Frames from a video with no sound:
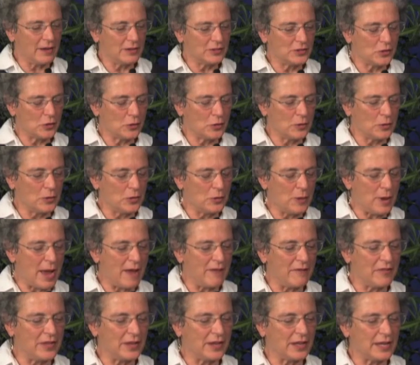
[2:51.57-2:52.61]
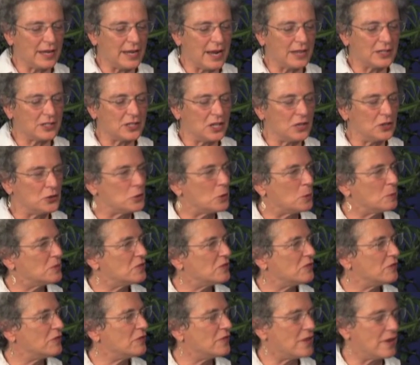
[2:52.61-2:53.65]
so you have the connection in terms
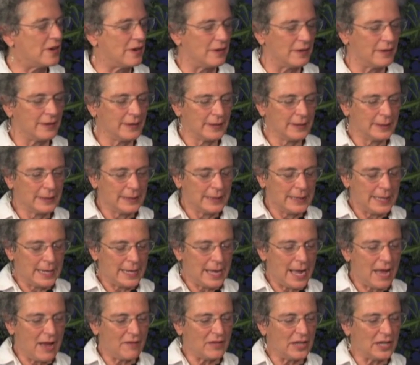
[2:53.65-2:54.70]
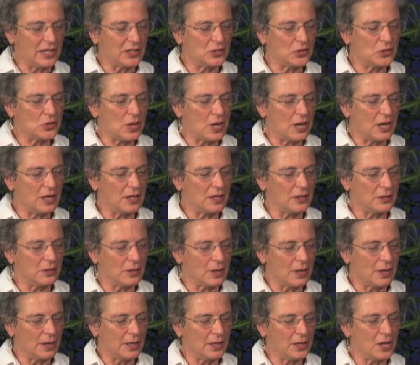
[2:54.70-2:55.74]
of uh, having a, uh,
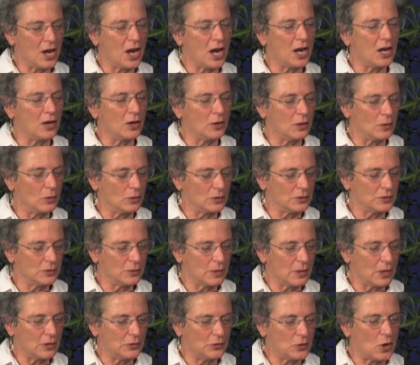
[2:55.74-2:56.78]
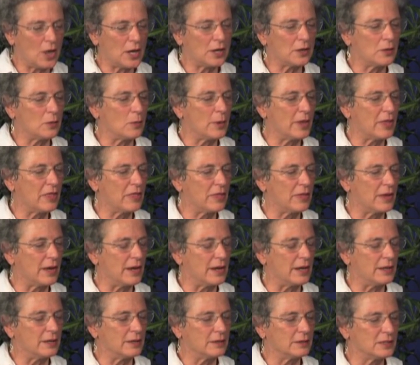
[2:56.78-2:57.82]
a young uh, daughter with
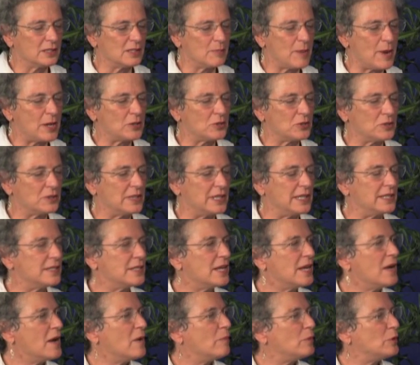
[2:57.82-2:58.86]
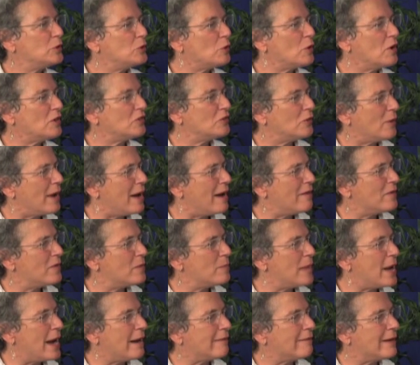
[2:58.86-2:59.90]
uh, special needs, but you also have a
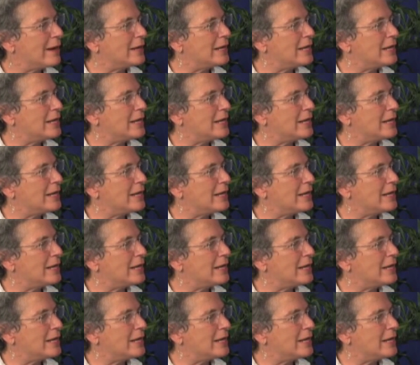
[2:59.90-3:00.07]
background